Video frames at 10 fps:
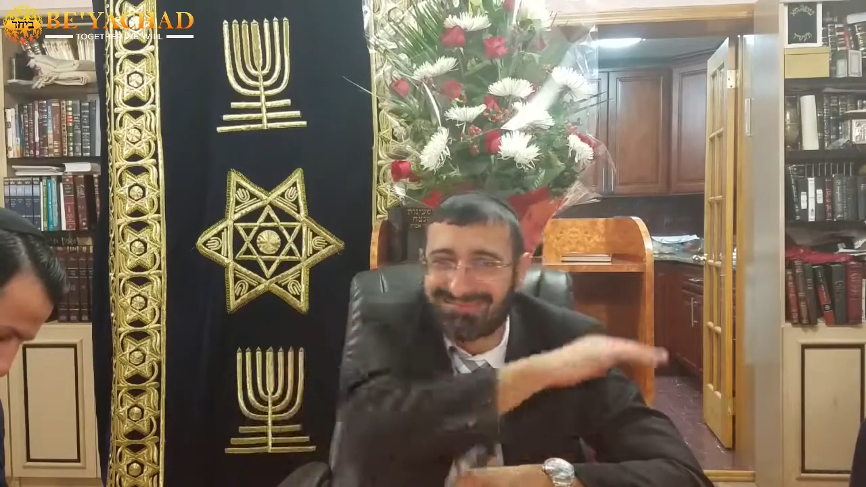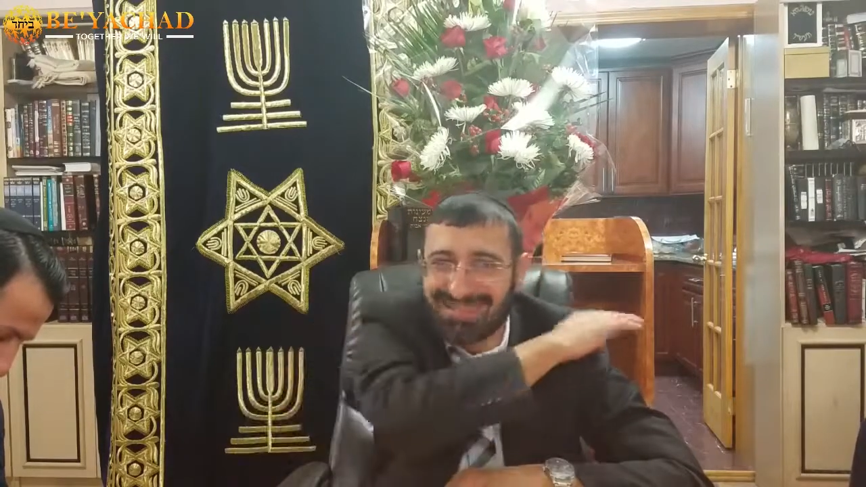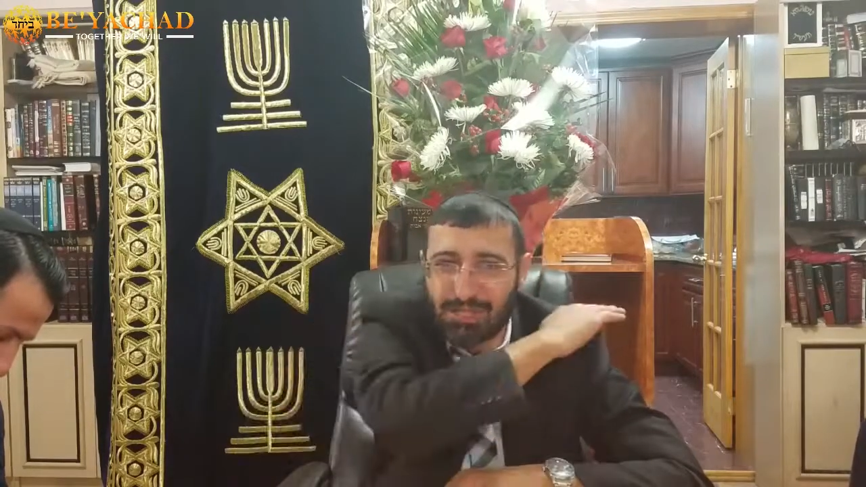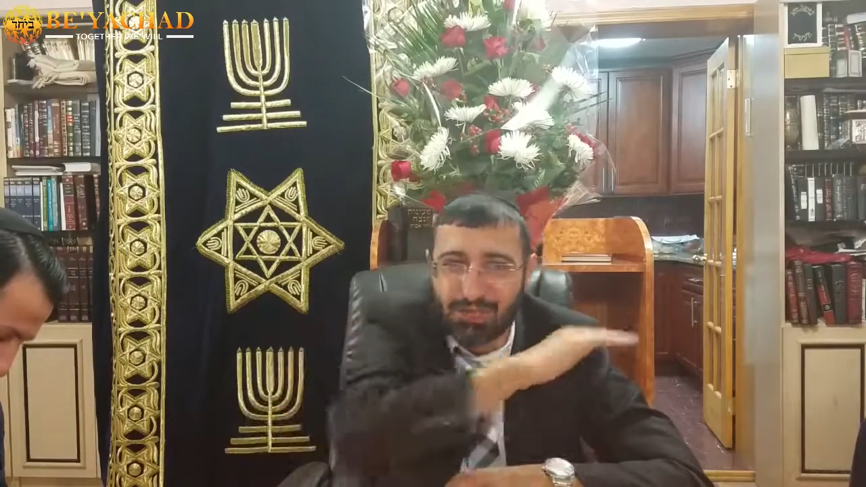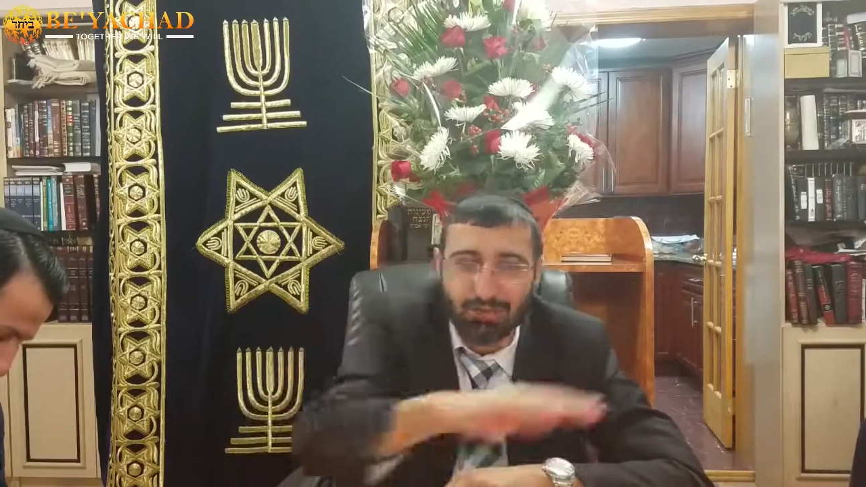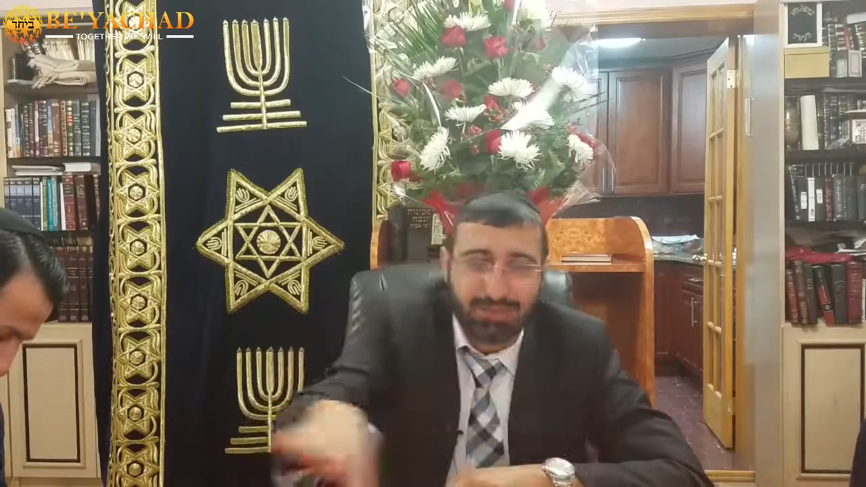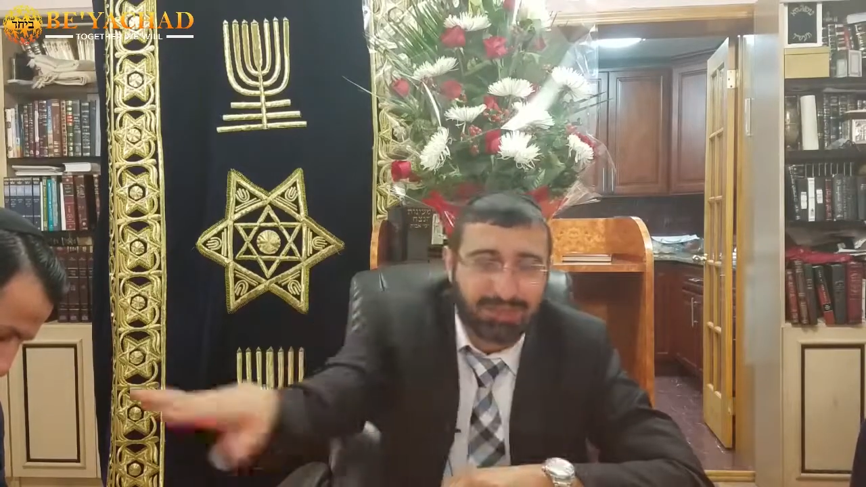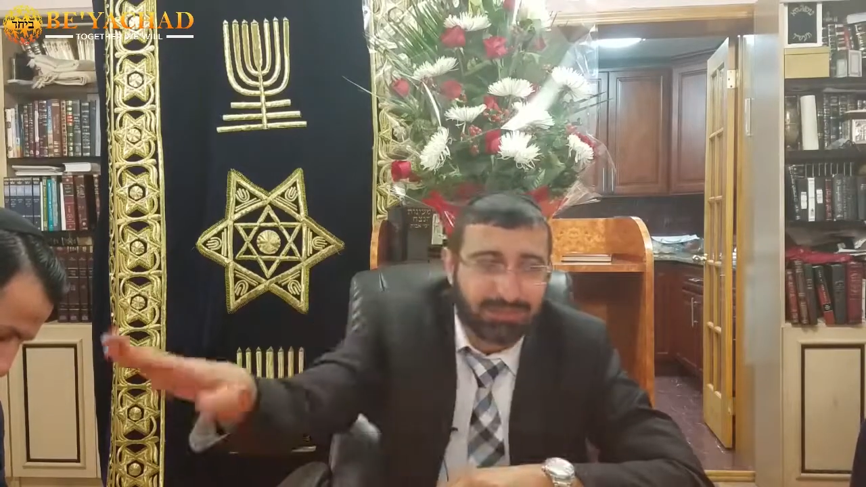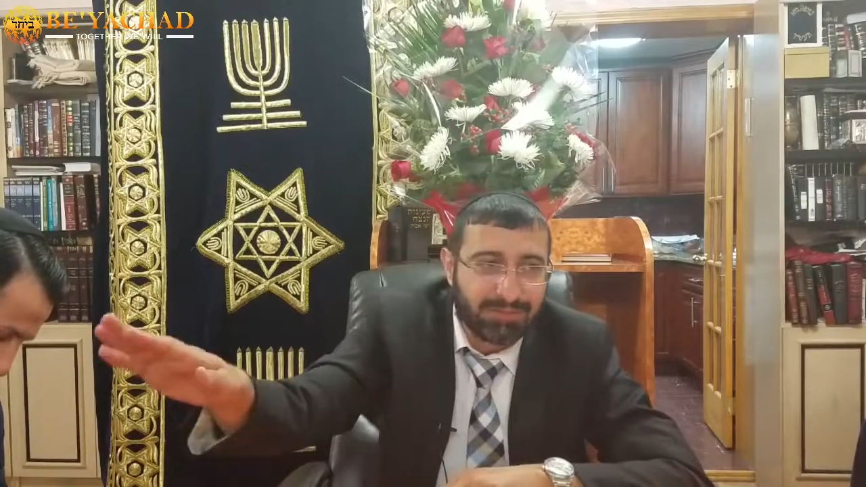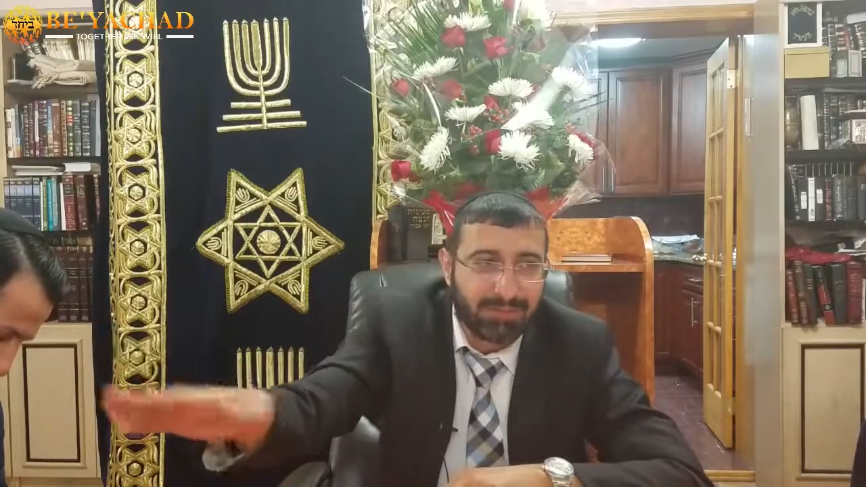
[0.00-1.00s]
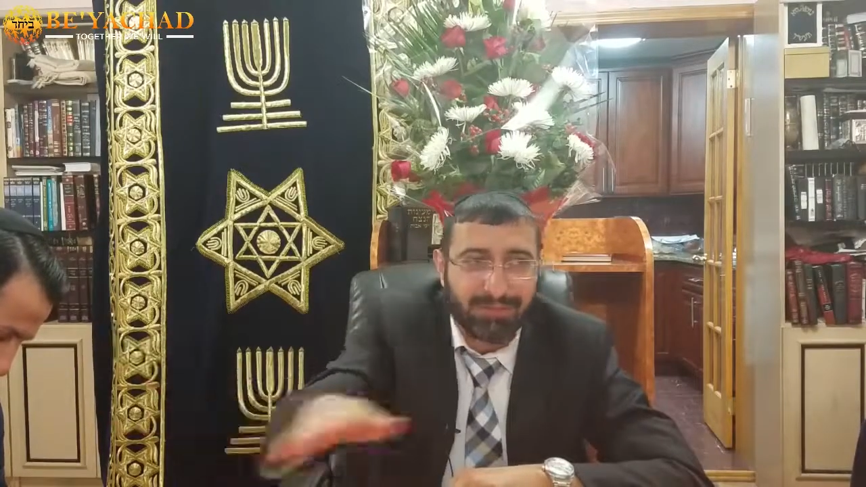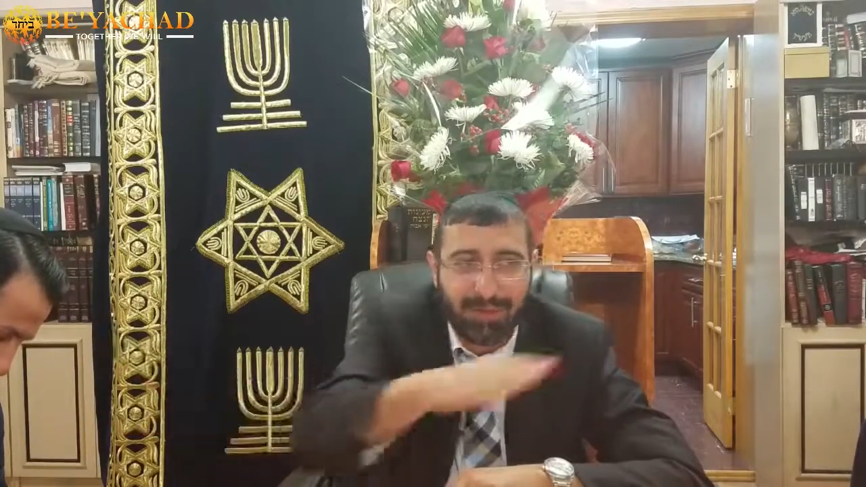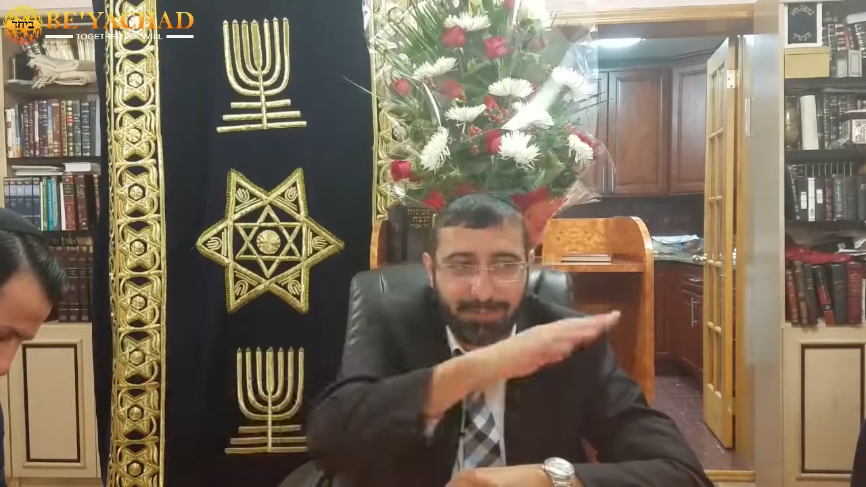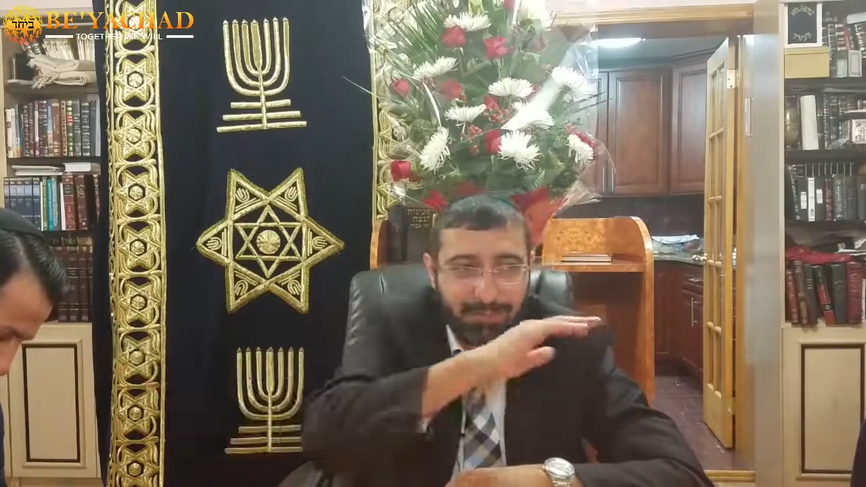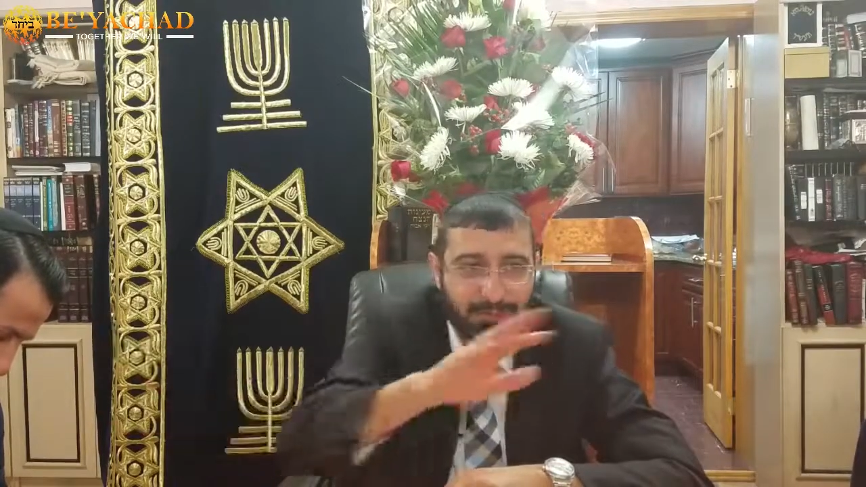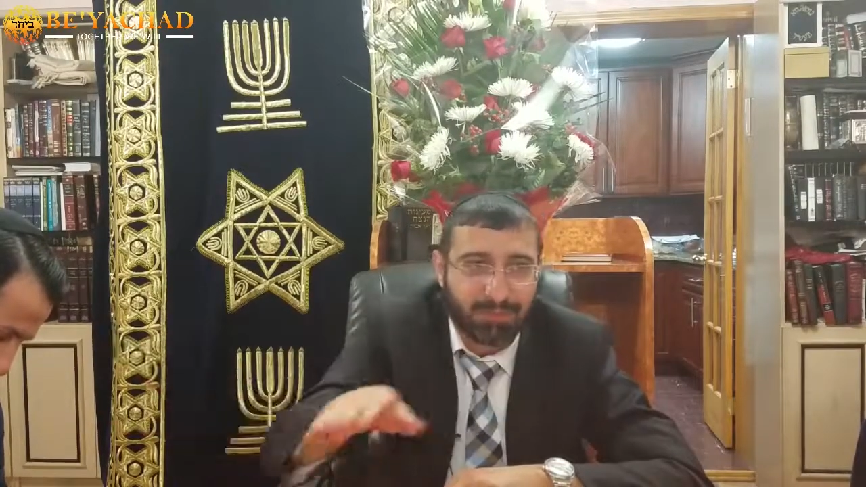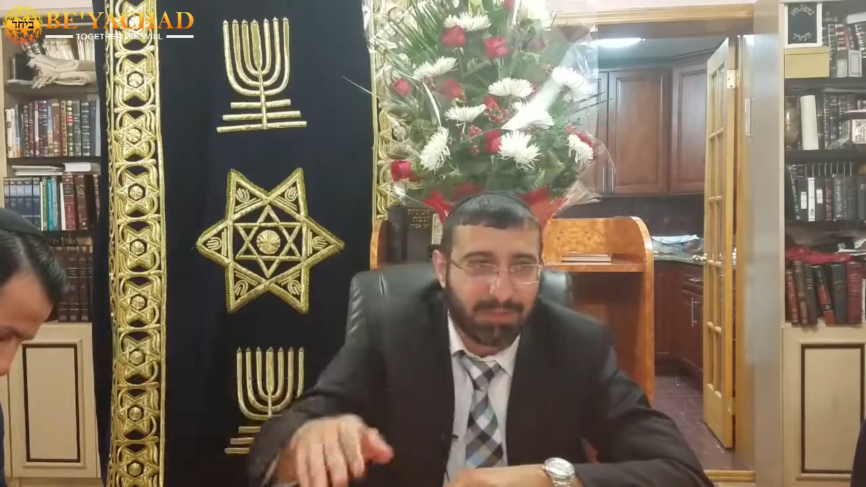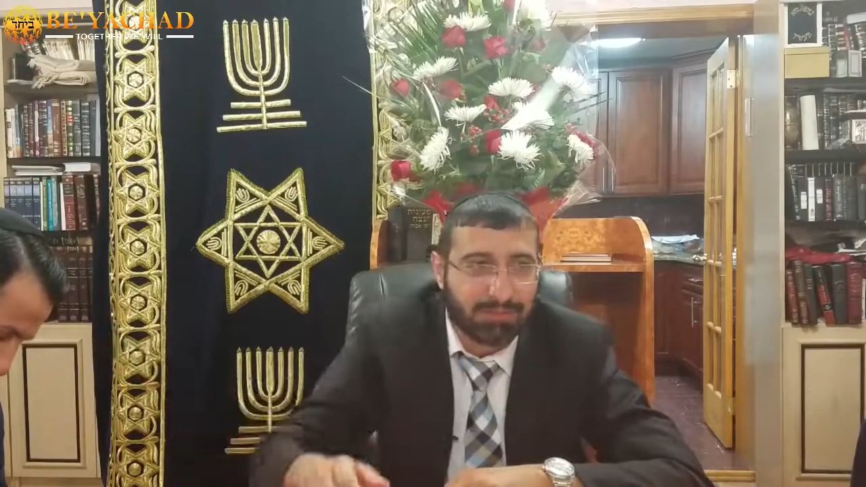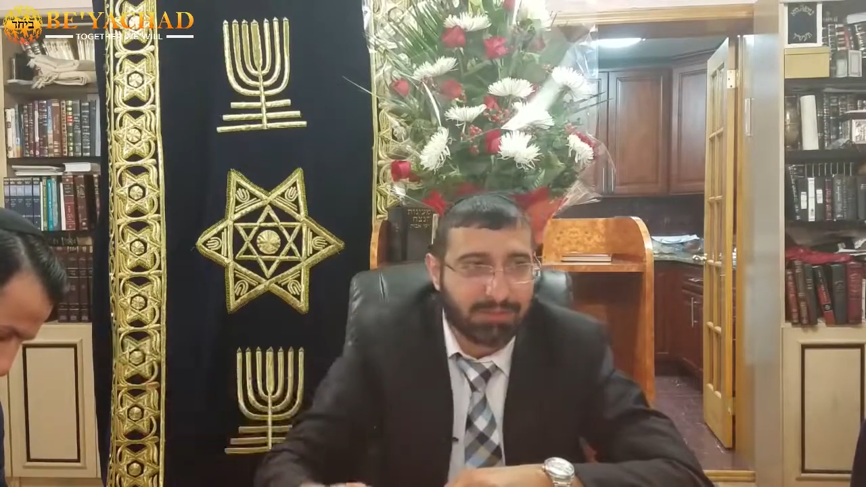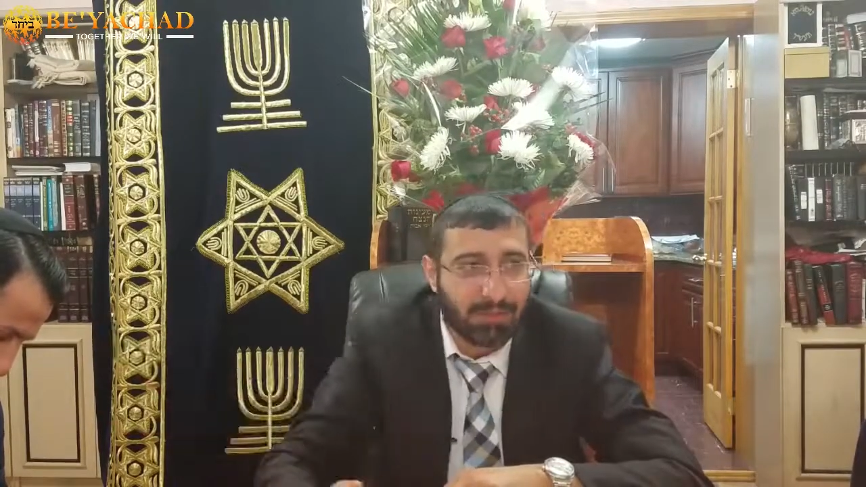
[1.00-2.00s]
destroyed as if never happened those
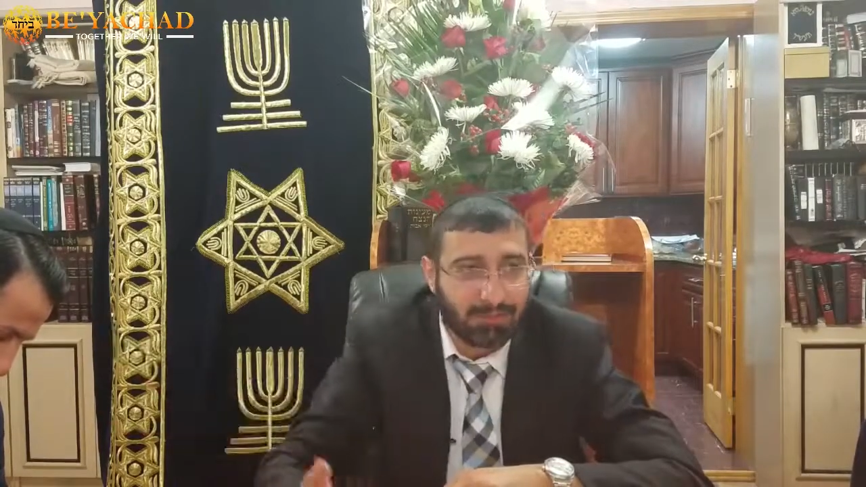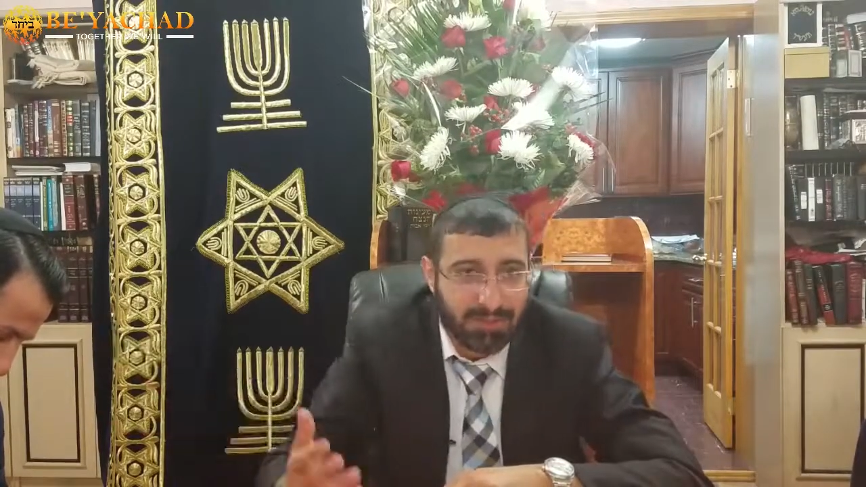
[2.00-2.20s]
problems.